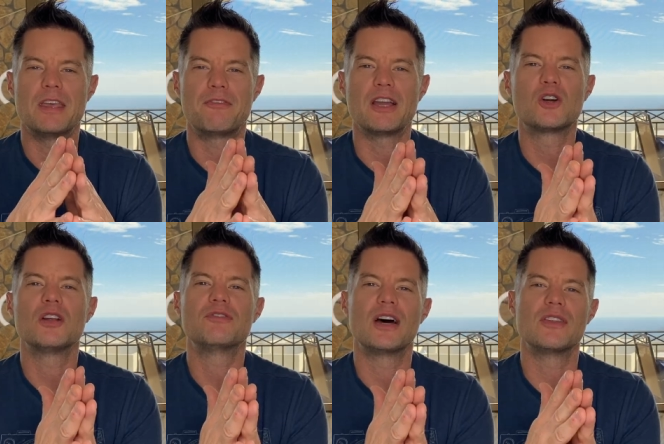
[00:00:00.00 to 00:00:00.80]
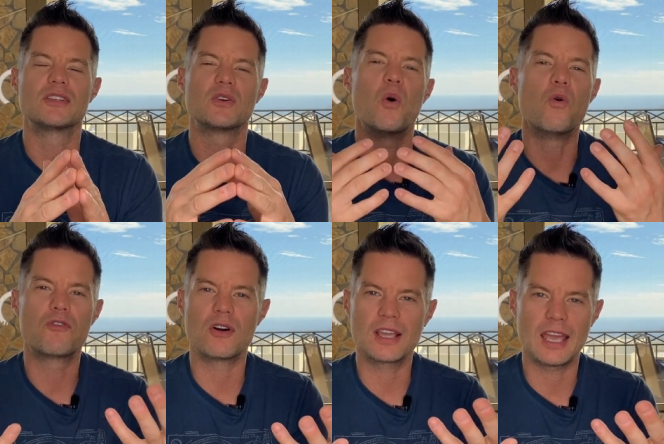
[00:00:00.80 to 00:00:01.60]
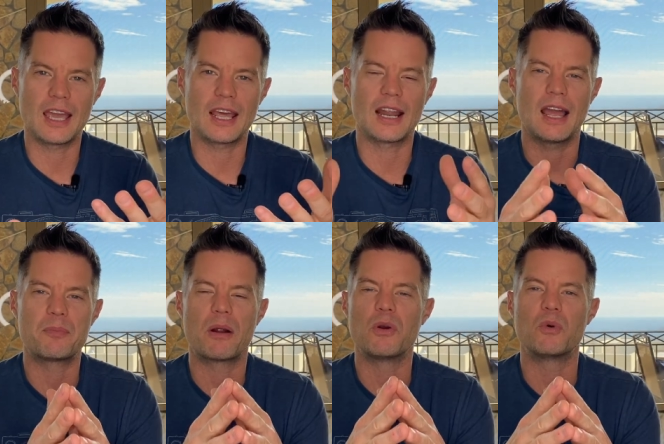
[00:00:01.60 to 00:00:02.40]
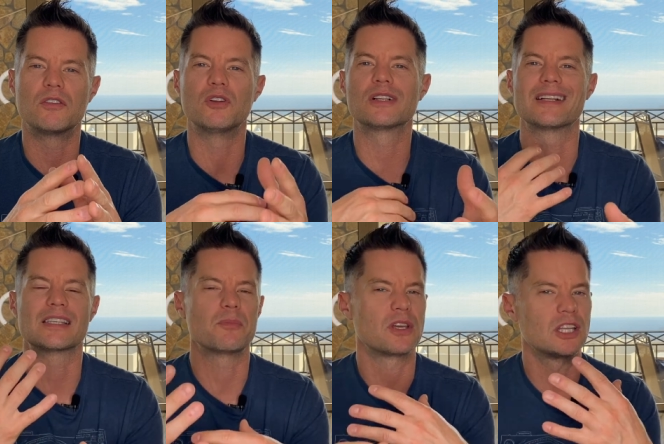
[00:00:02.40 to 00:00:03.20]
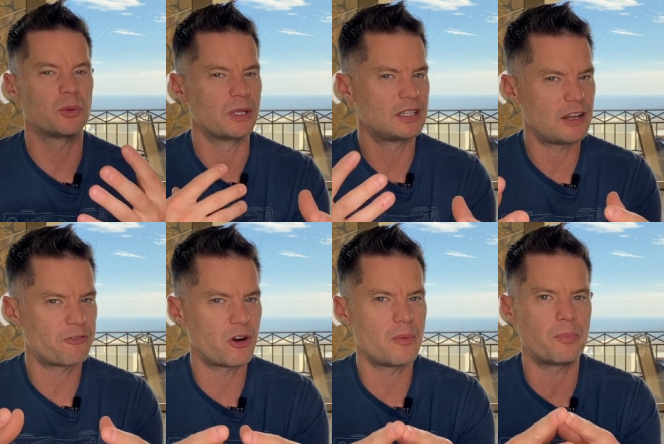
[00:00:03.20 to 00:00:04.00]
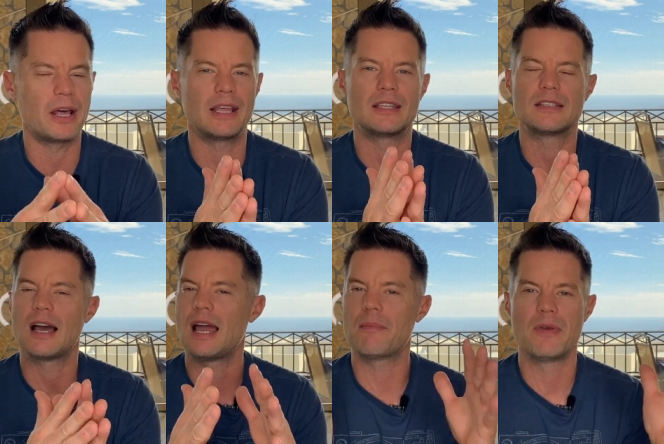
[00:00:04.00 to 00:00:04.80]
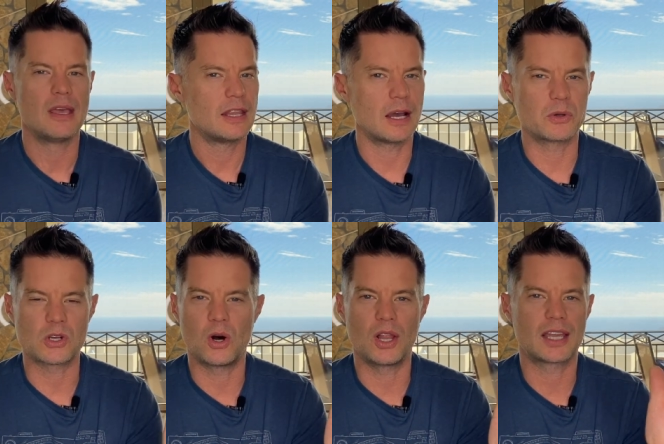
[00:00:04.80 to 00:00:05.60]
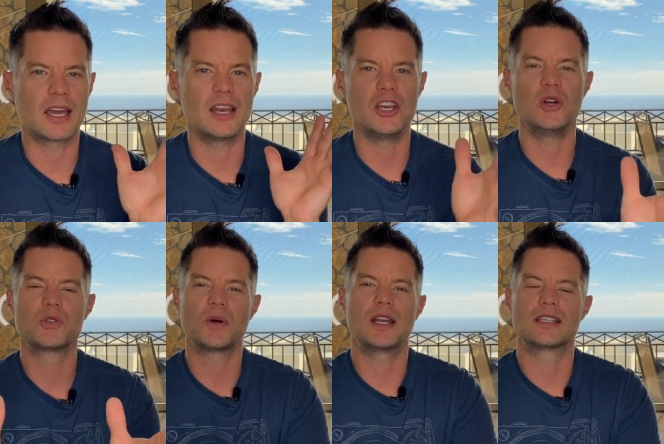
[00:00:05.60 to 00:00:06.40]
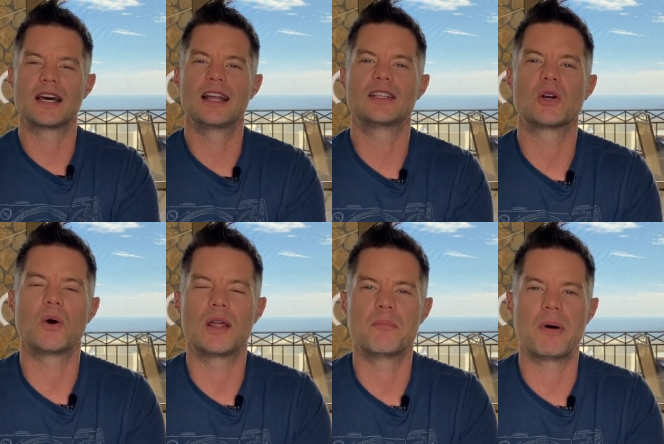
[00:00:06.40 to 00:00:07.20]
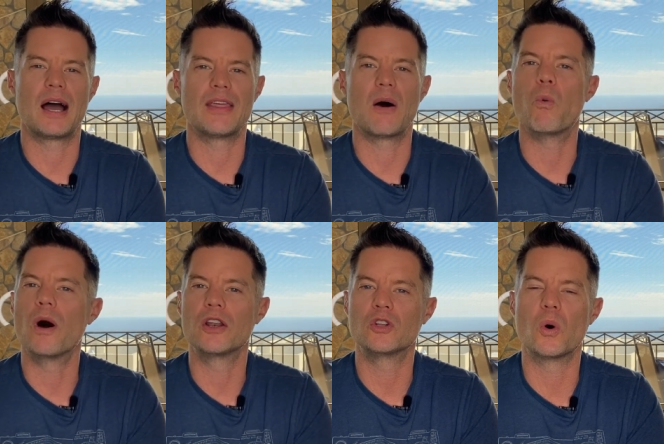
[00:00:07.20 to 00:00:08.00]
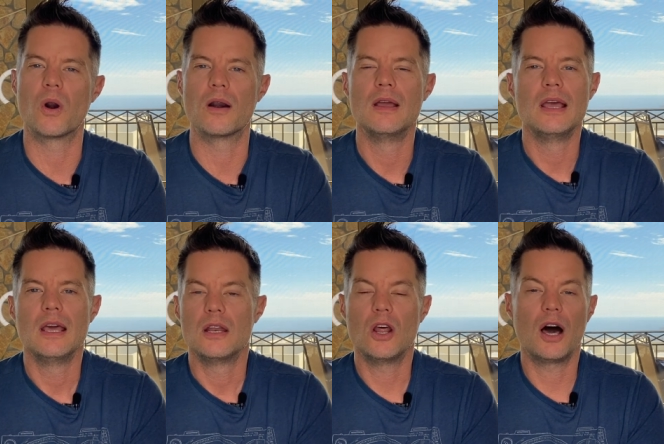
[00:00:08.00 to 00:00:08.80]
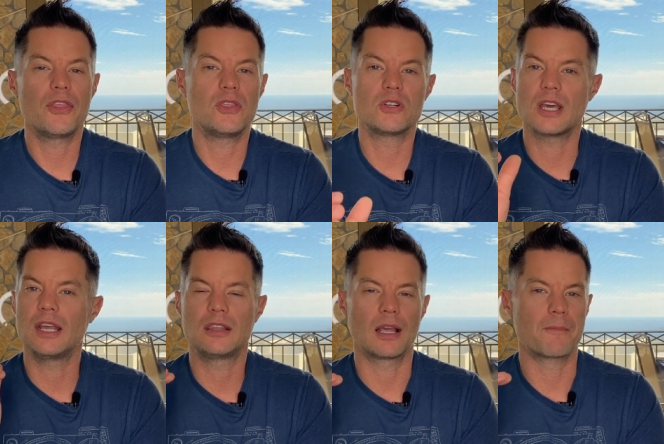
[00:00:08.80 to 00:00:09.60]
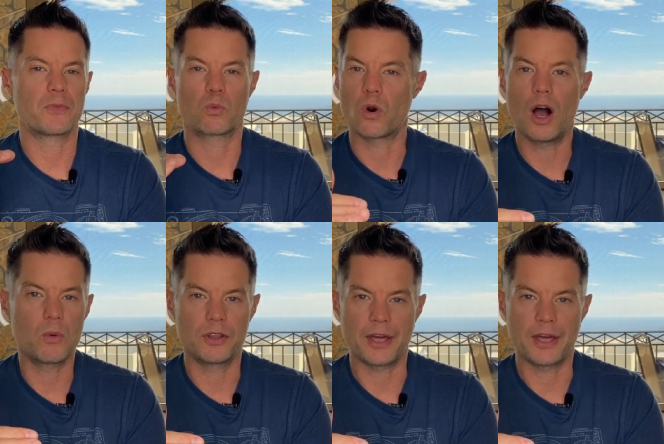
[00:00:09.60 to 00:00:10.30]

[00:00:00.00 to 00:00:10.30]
If I could have done this over again, I probably would have looked at something a little bit different, but at the time, that was all I kind of knew, so I decided to go ahead and buy that one door. Not that there's anything wrong with